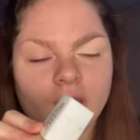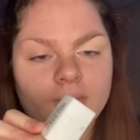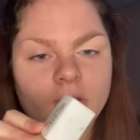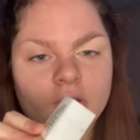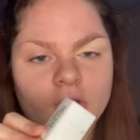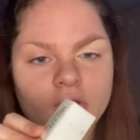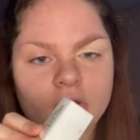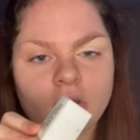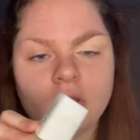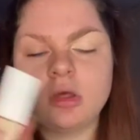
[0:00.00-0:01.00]
because
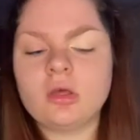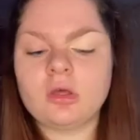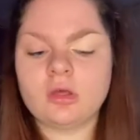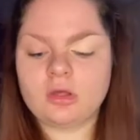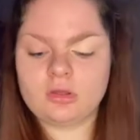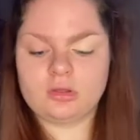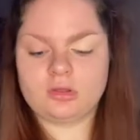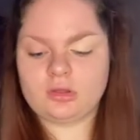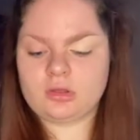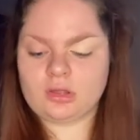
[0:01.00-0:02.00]

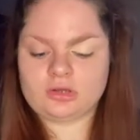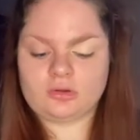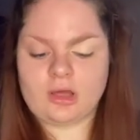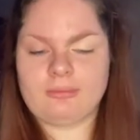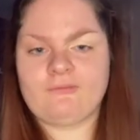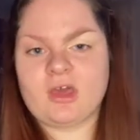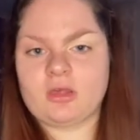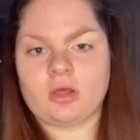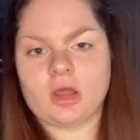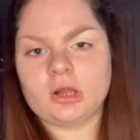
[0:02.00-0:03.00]
I don't like my face
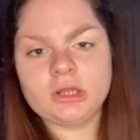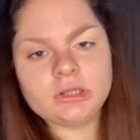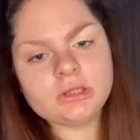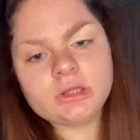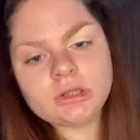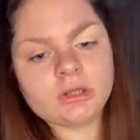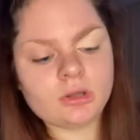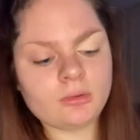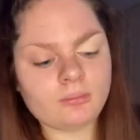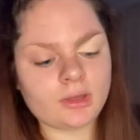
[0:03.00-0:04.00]
either.
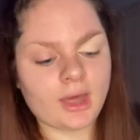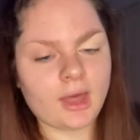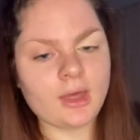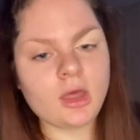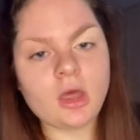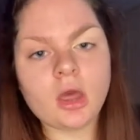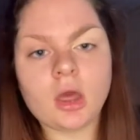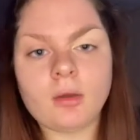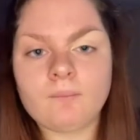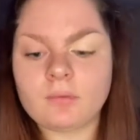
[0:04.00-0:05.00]
But yeah,
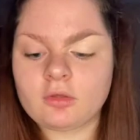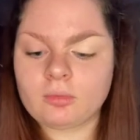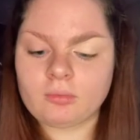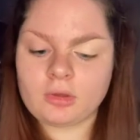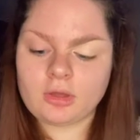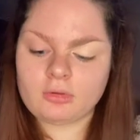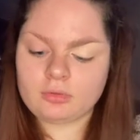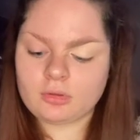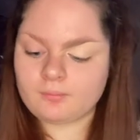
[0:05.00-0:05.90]
this is what we use.